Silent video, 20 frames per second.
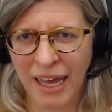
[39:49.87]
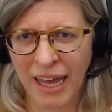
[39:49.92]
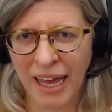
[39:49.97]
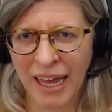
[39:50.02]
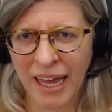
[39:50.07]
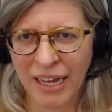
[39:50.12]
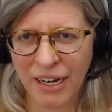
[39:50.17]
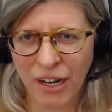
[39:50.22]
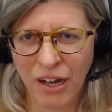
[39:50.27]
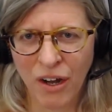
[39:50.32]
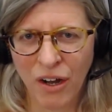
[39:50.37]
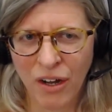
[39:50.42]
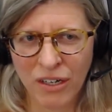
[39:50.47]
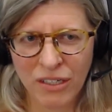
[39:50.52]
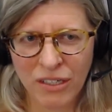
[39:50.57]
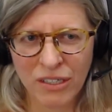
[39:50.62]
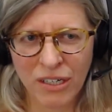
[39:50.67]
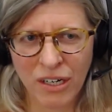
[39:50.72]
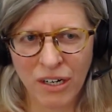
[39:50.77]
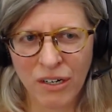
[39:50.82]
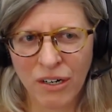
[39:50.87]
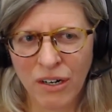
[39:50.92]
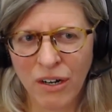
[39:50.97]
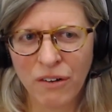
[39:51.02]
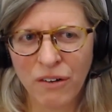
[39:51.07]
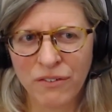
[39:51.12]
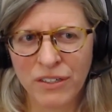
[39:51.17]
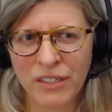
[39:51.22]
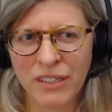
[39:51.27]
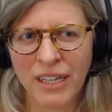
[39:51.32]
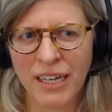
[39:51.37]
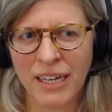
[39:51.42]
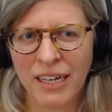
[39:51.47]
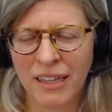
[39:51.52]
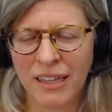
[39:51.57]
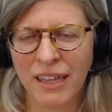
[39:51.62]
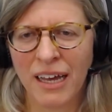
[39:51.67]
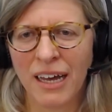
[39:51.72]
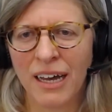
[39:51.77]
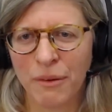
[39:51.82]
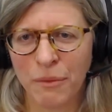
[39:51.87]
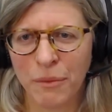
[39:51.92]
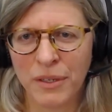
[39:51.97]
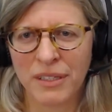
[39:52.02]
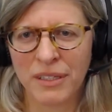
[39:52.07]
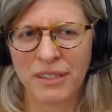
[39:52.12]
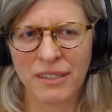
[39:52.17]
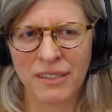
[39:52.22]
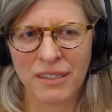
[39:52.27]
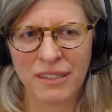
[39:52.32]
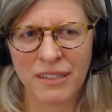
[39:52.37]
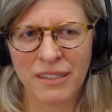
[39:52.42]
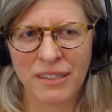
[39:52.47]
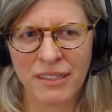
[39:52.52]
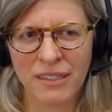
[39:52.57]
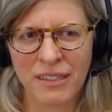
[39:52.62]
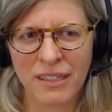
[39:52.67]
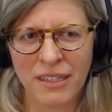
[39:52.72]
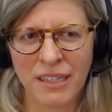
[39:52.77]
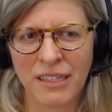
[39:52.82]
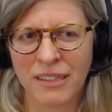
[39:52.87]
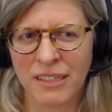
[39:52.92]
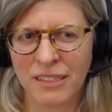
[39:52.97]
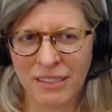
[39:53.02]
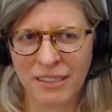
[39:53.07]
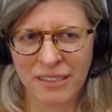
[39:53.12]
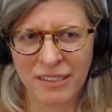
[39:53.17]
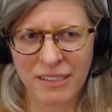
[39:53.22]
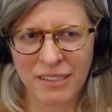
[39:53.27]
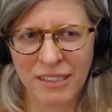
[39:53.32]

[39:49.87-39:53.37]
and are overlaying that with like the